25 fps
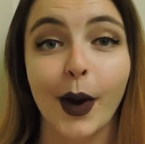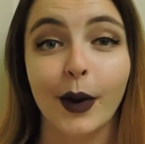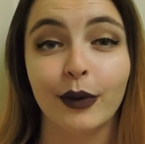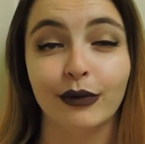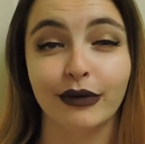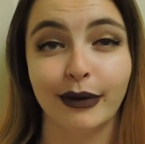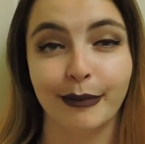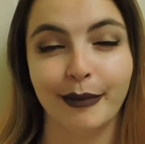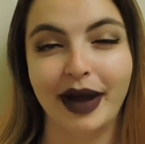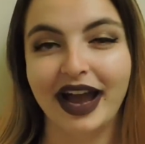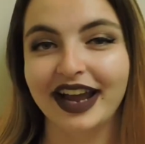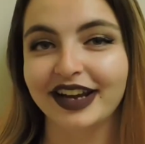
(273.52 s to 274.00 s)

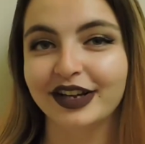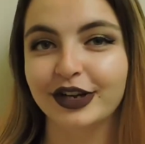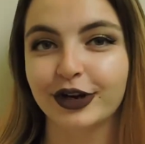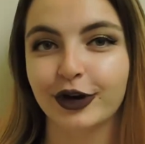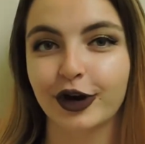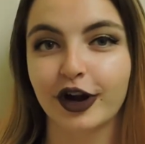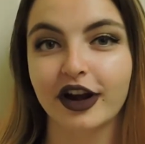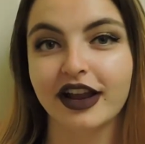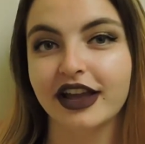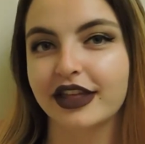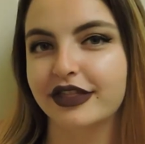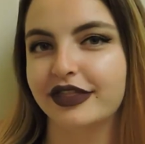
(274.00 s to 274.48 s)

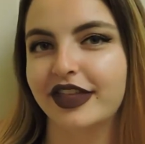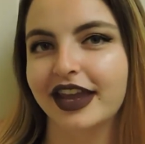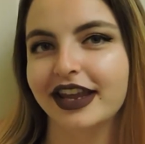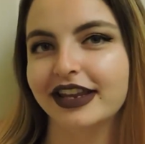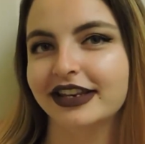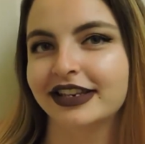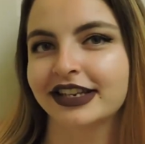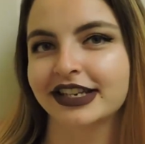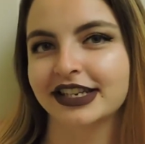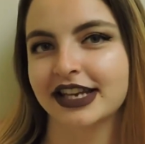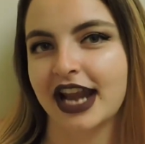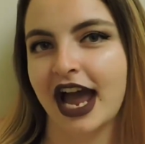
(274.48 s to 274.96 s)
Reminder,
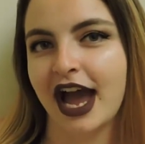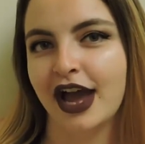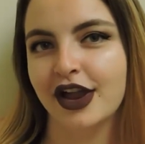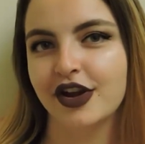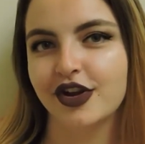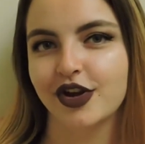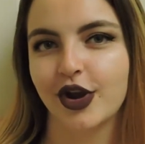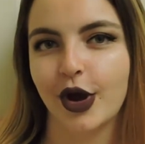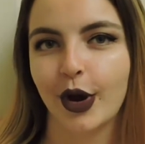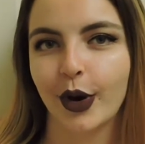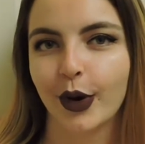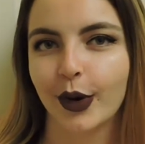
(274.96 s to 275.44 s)
they did
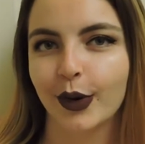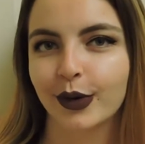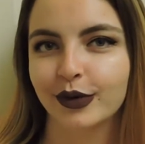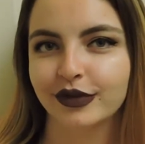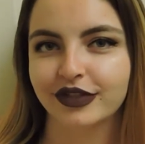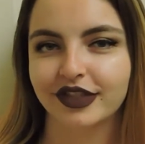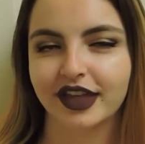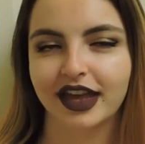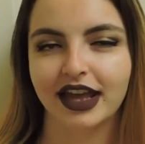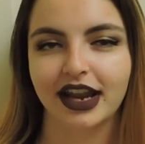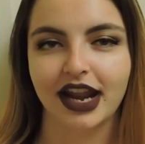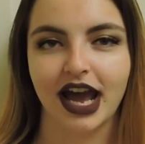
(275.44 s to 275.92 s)
not
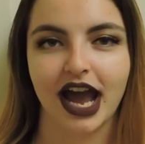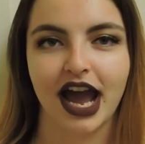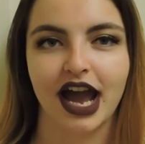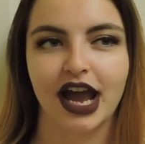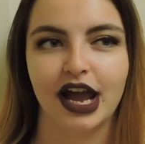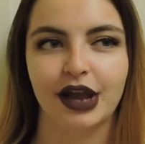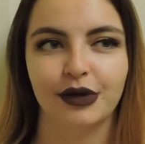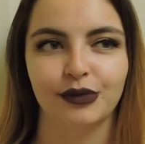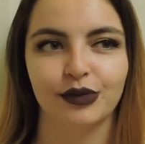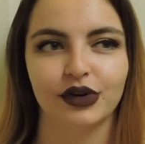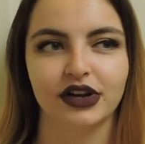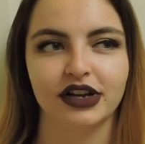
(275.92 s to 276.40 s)
know that
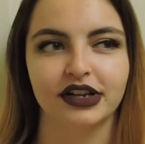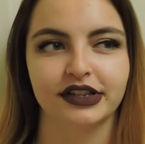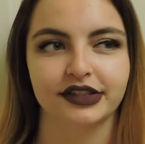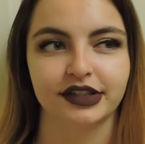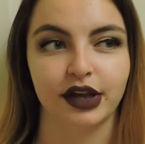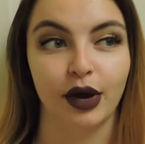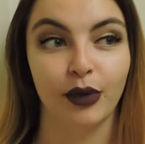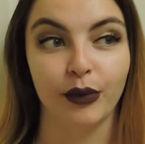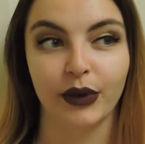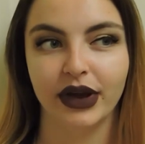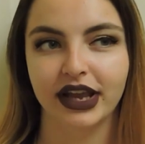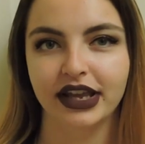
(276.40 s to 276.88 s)
I
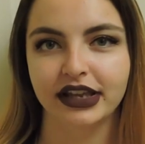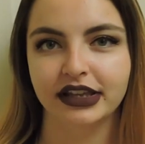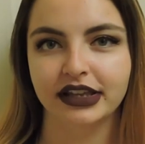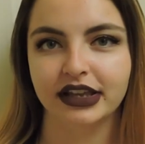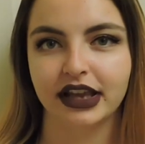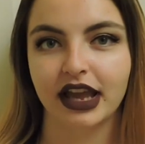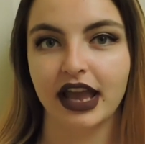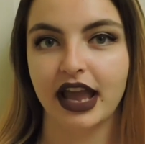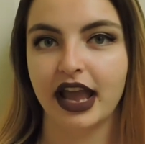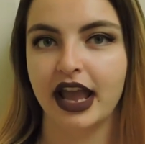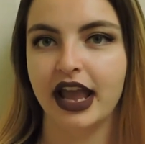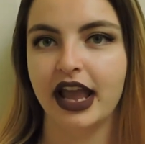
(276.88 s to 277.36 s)
was
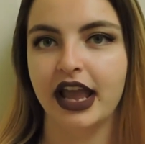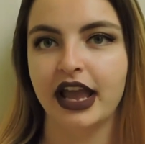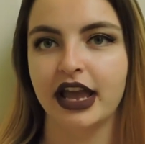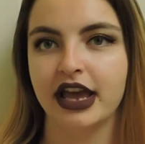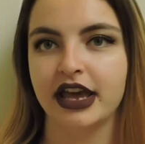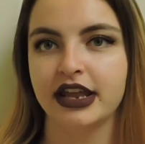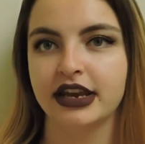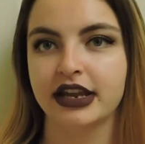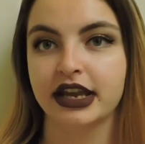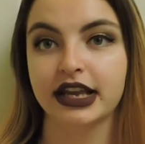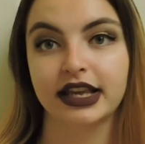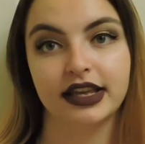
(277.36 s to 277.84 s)
awake
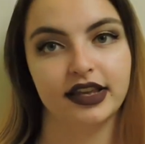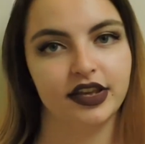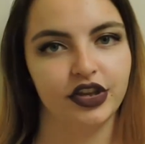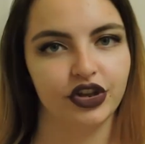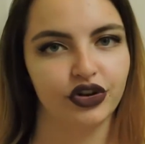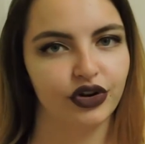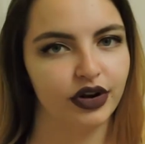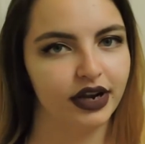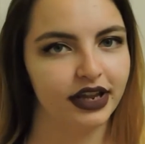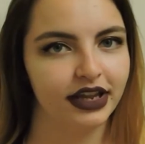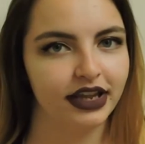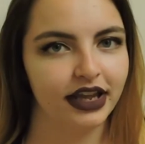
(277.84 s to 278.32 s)
and
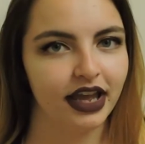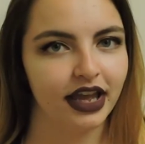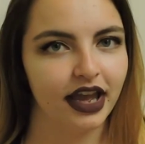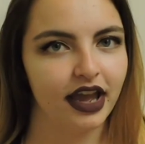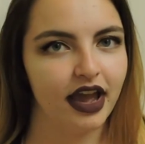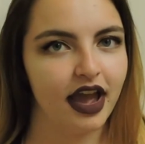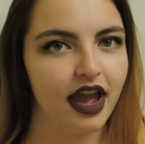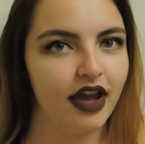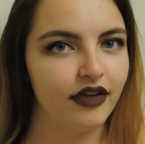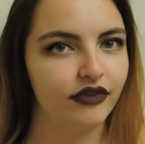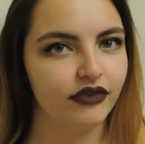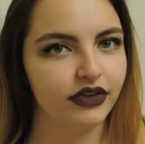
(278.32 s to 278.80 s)
hearing
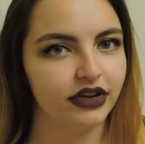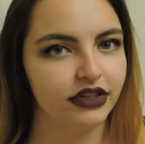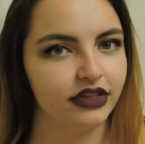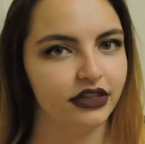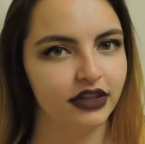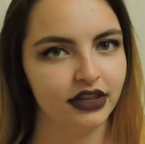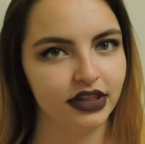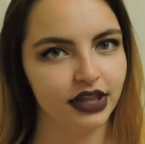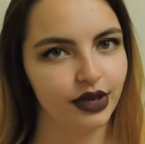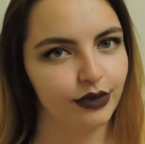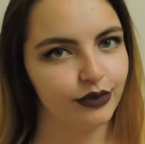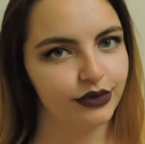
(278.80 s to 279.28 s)

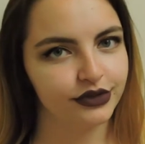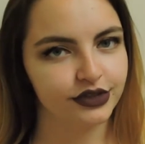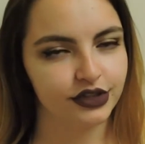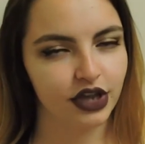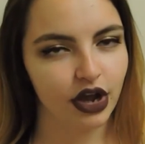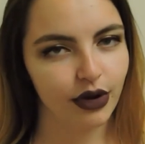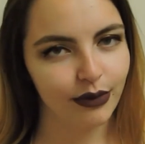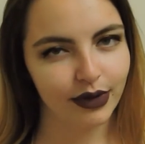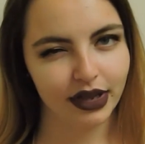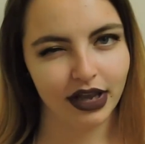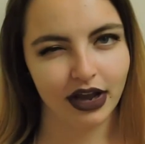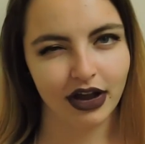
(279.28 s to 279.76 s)
everything that was
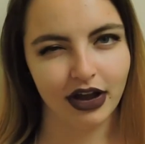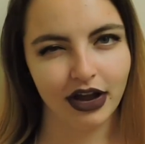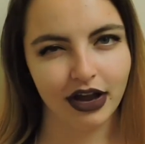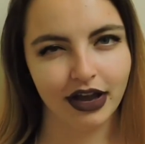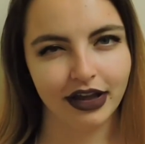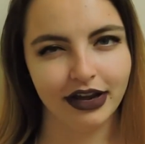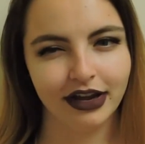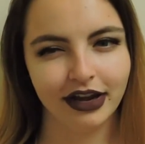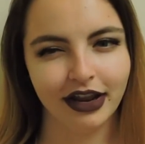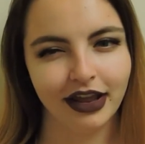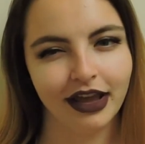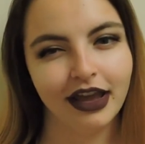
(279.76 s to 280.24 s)
going
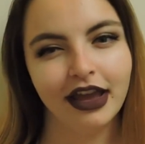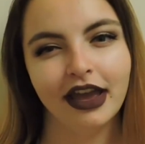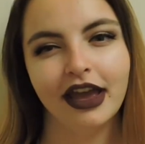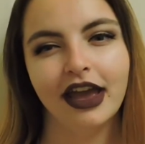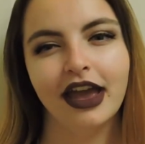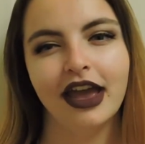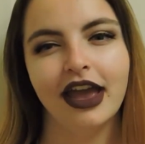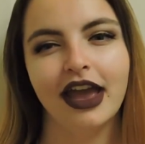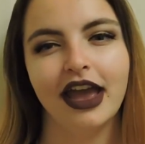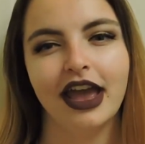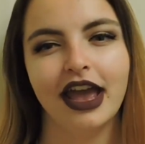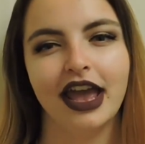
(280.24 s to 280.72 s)
on
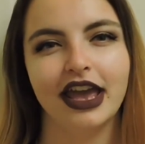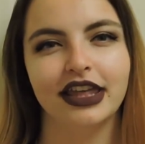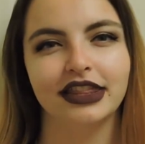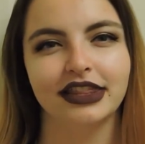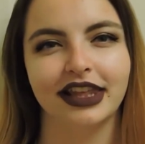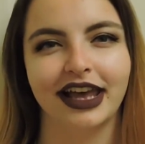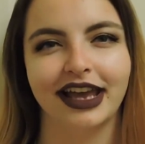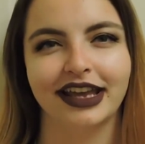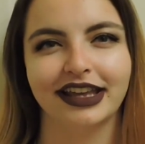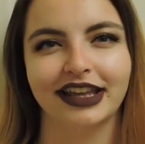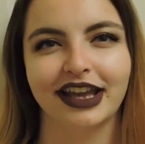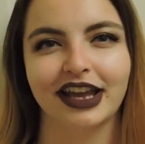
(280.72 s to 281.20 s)
and
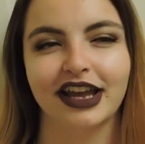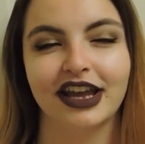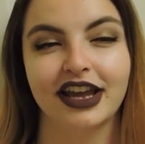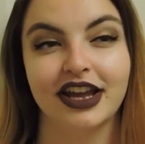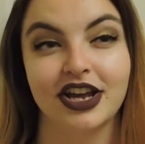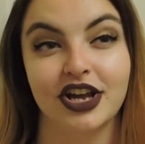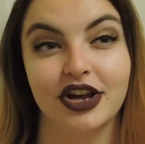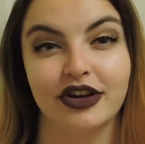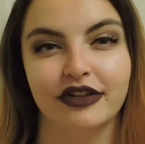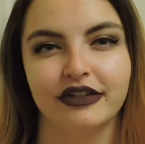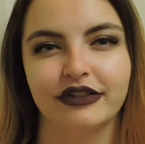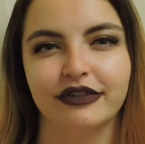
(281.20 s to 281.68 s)
like
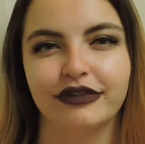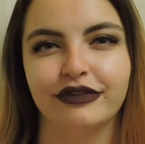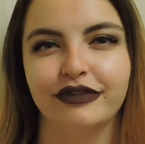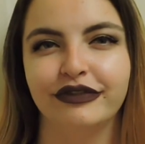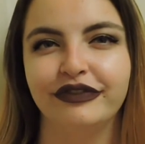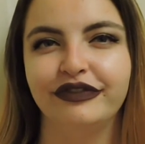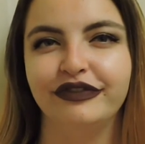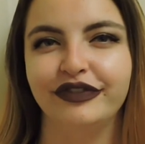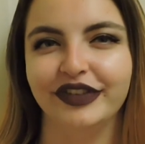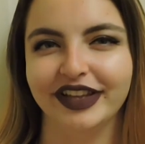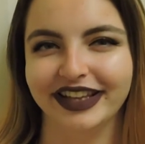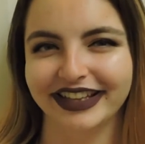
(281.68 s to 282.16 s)

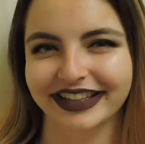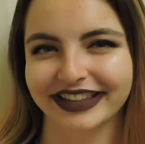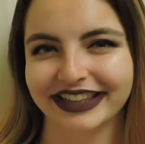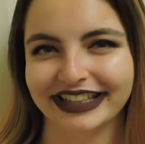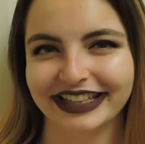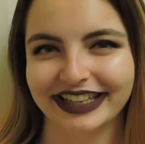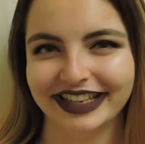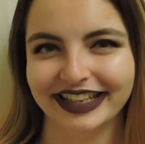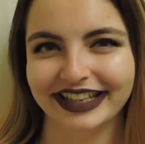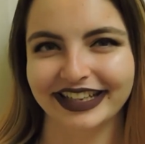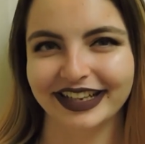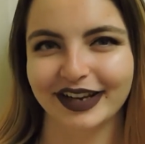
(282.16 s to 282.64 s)

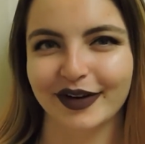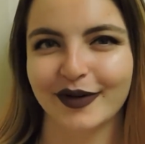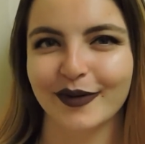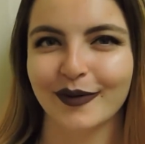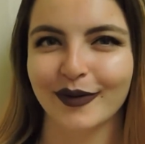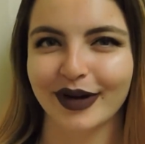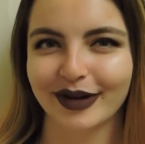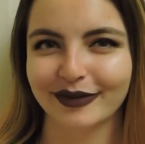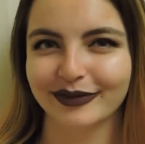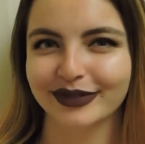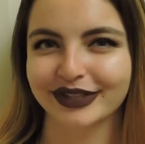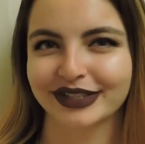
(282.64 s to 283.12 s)
feeling
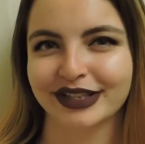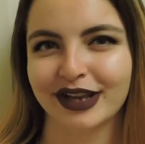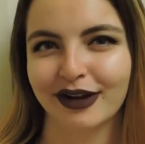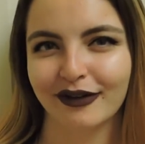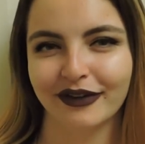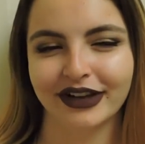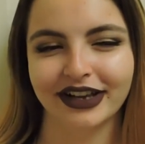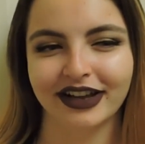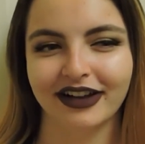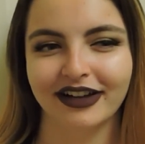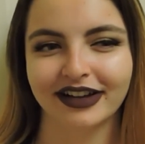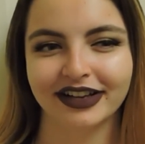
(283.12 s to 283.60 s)
what was
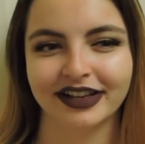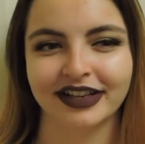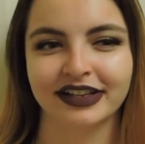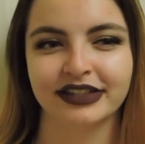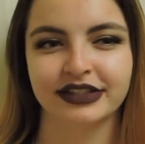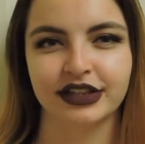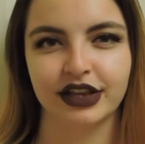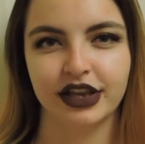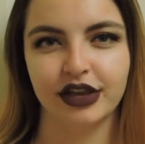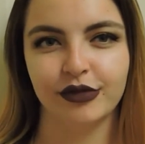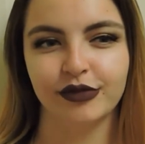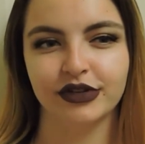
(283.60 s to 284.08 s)
going on,
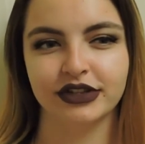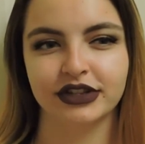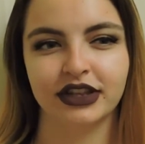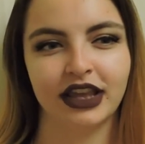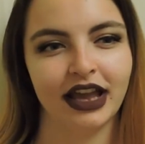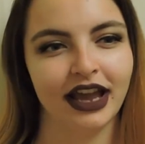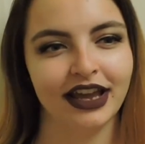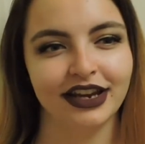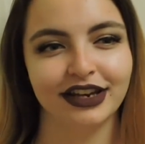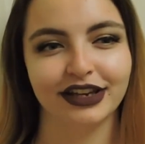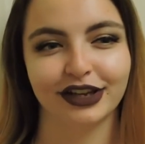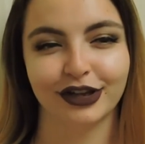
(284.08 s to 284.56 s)
because it was
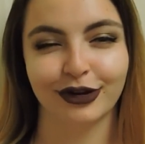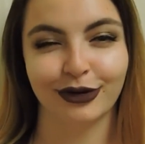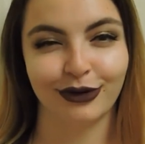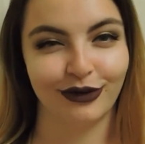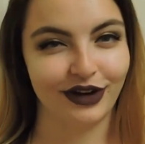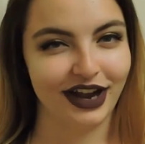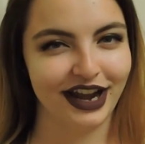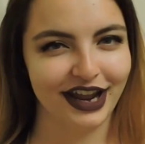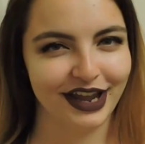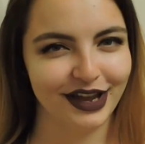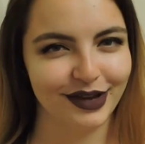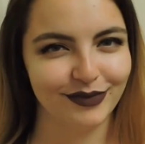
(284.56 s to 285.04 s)
kind of
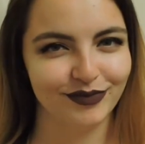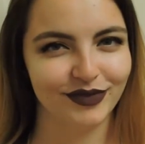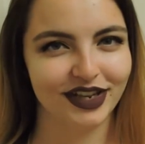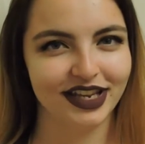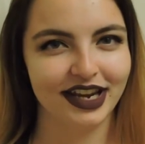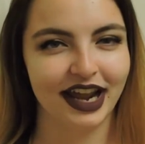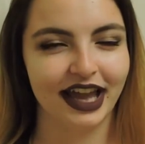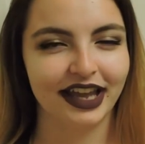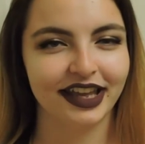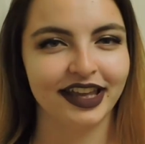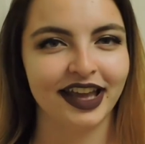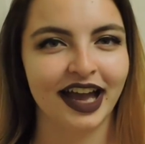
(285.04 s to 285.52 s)
crammed,
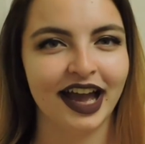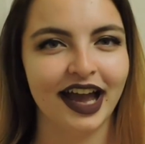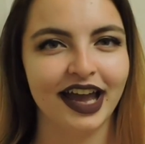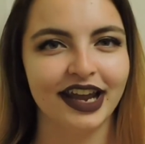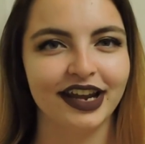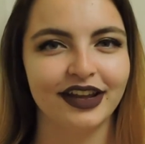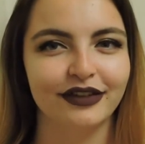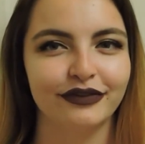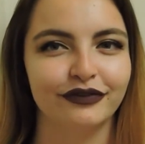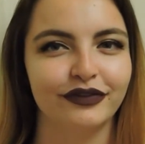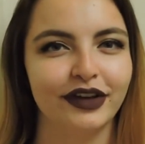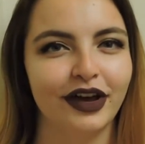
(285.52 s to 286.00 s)
and I
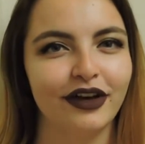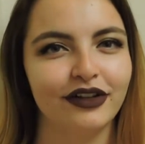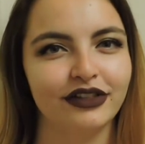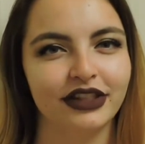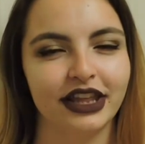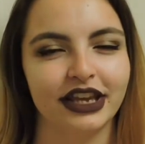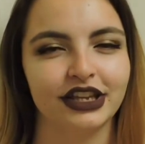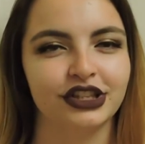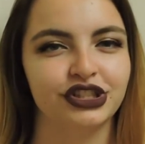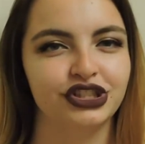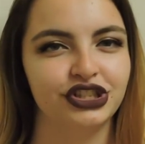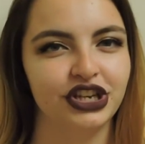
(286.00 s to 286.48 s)
kind of felt
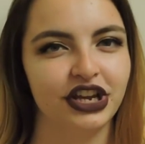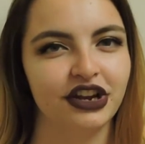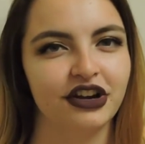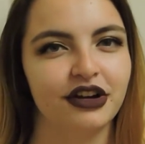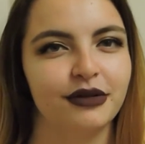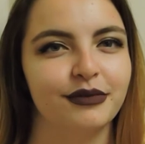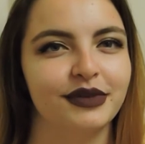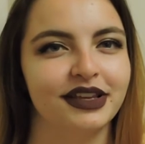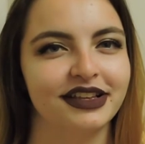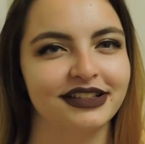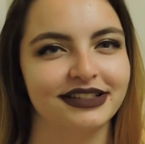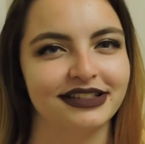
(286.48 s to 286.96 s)
like
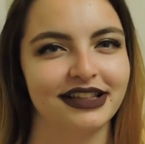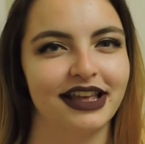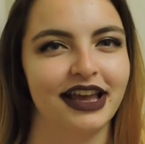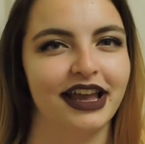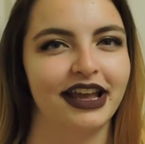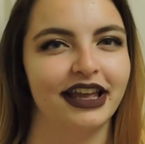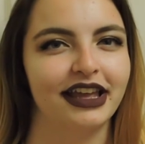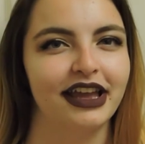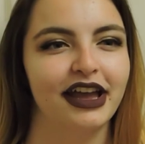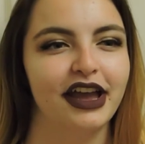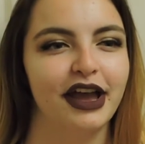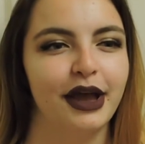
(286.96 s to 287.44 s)
Jeremy's
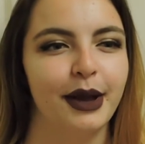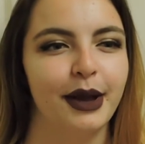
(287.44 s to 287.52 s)
like